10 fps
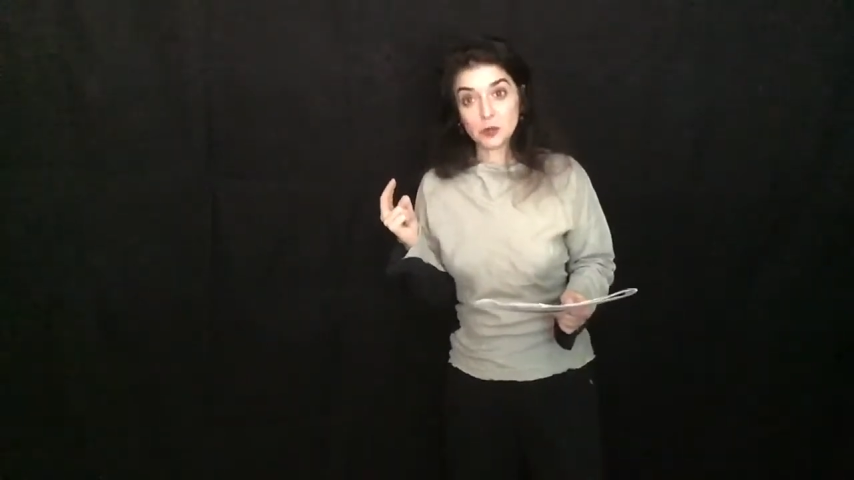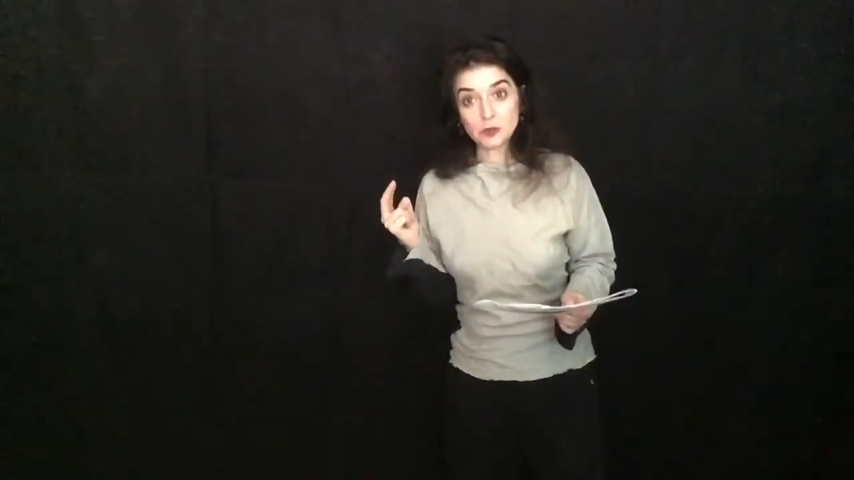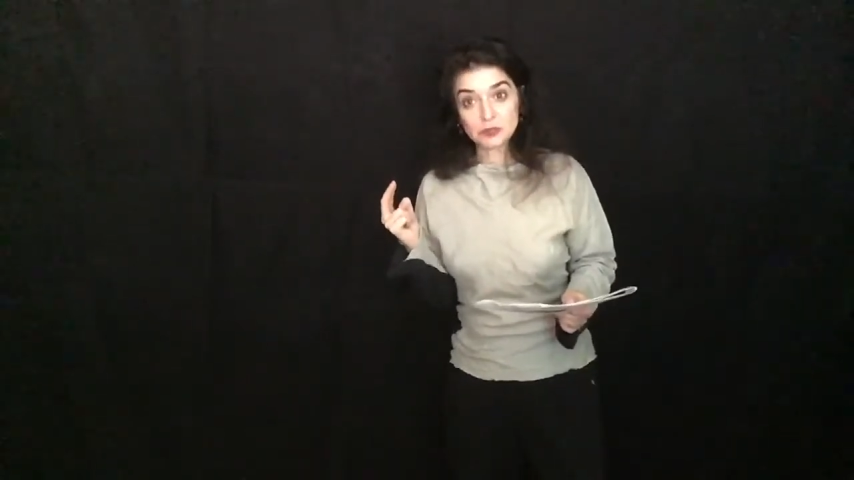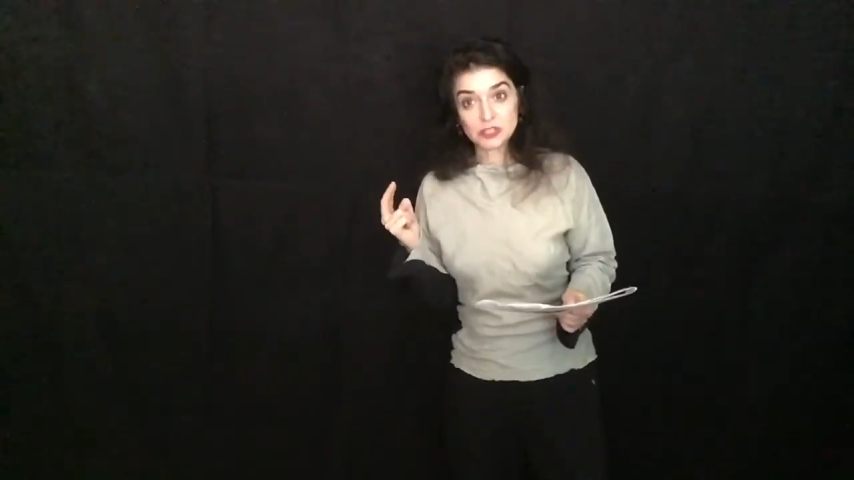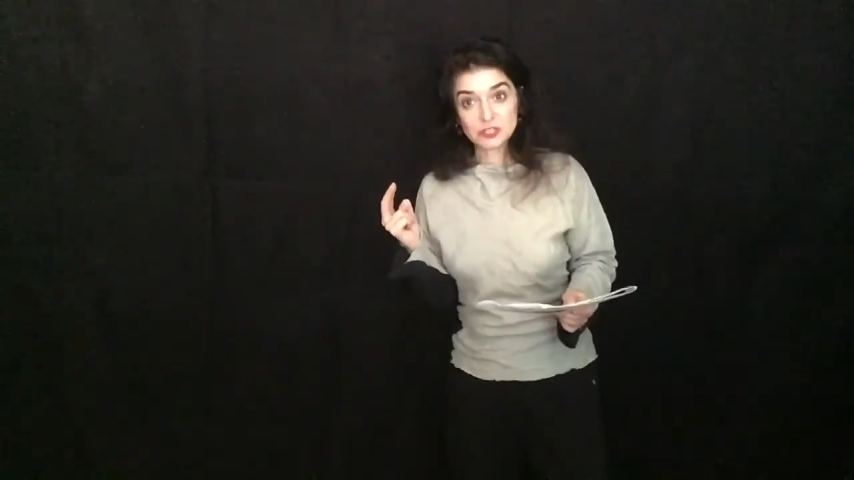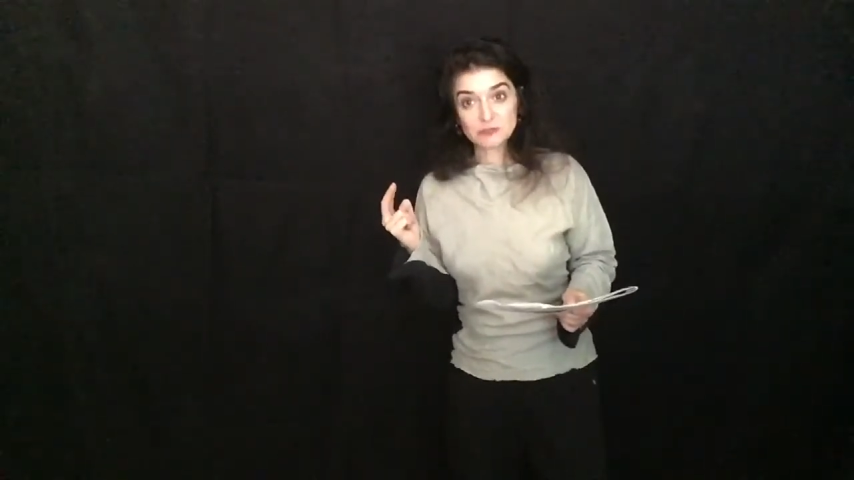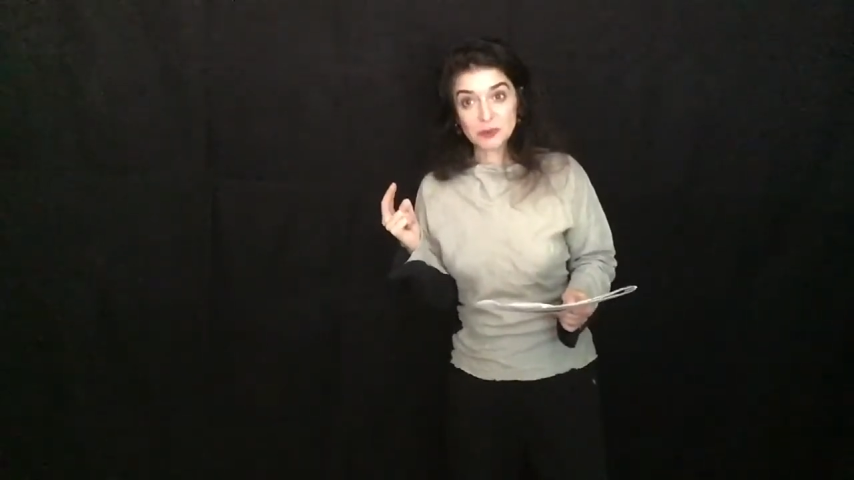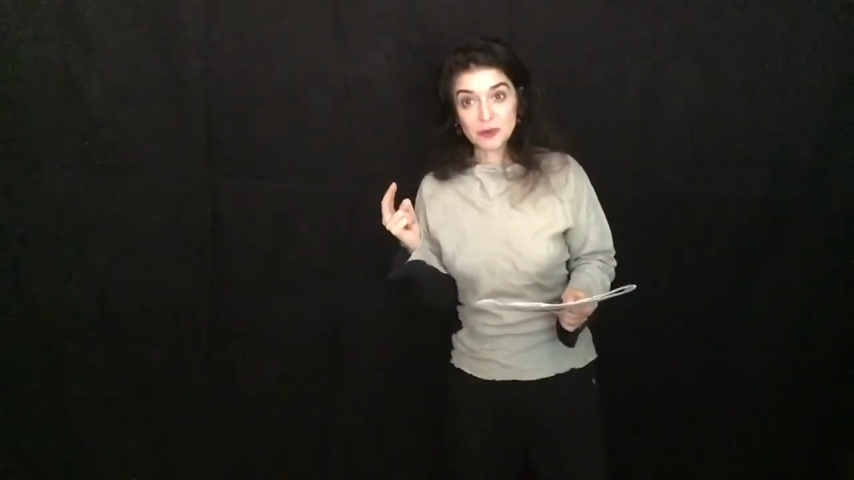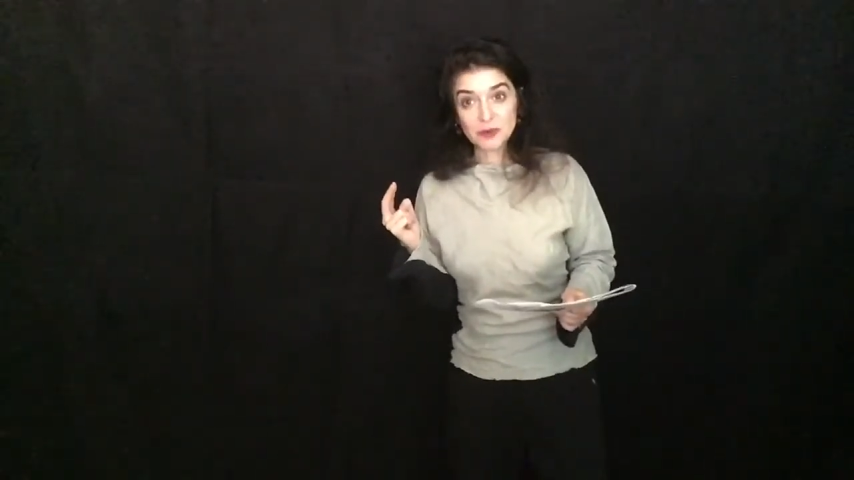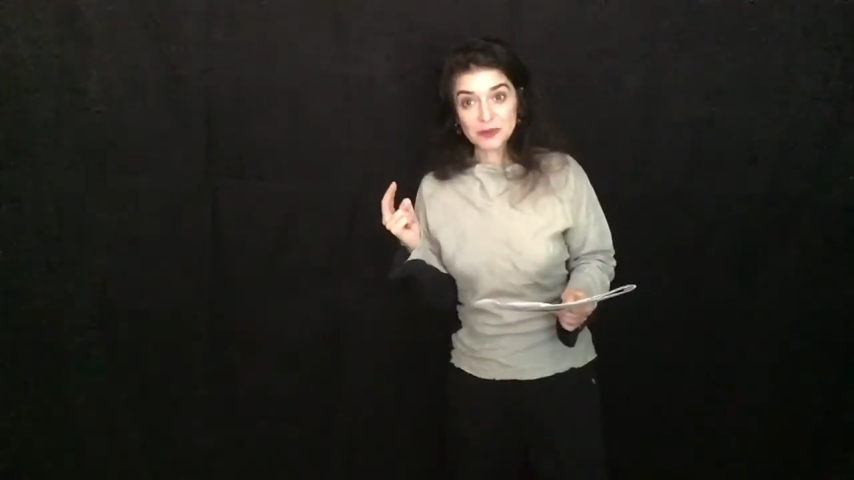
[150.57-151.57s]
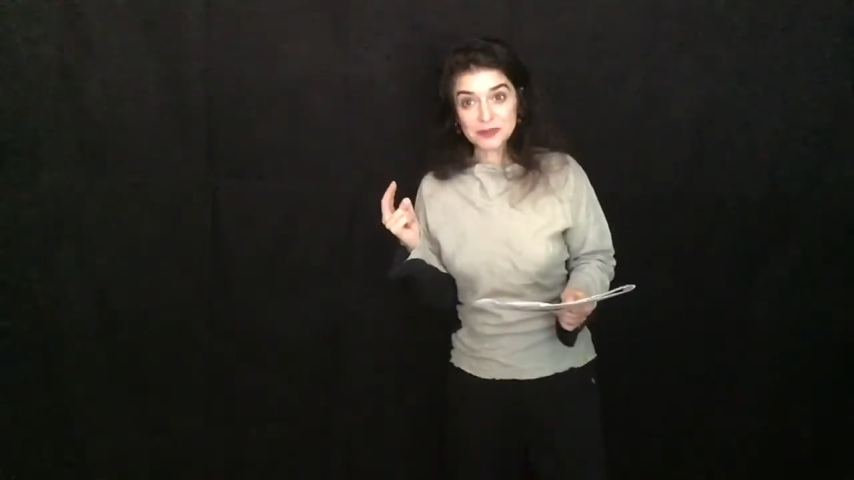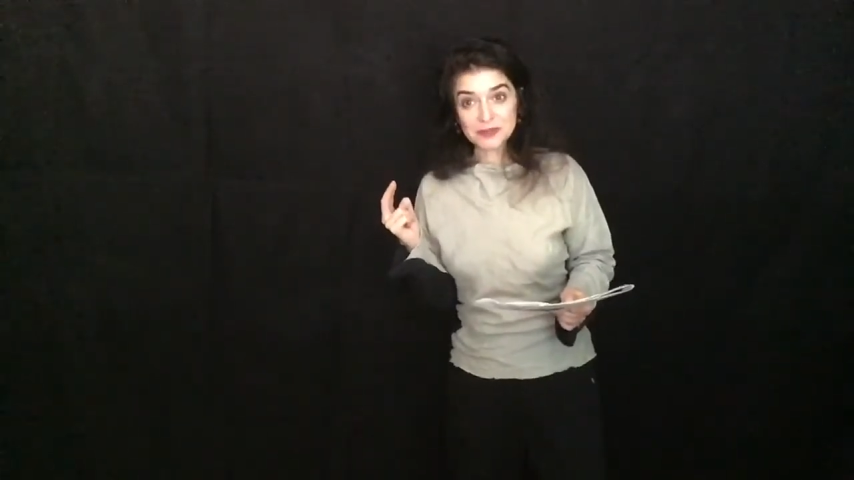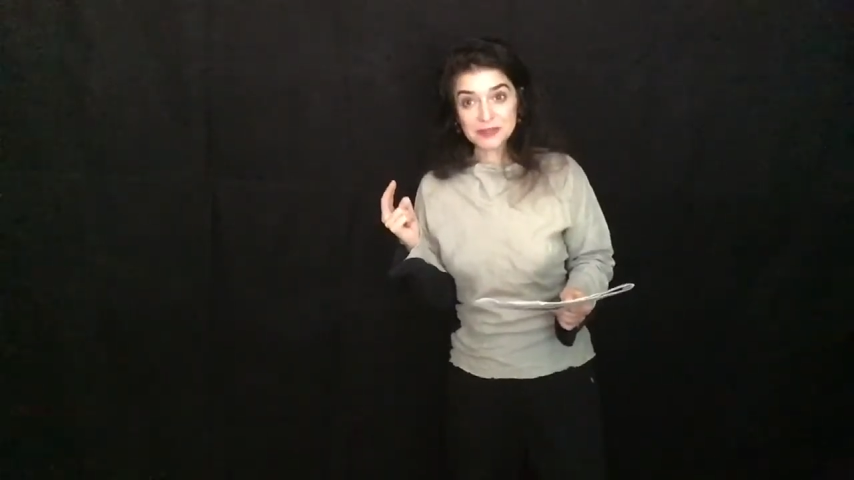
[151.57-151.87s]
old sport.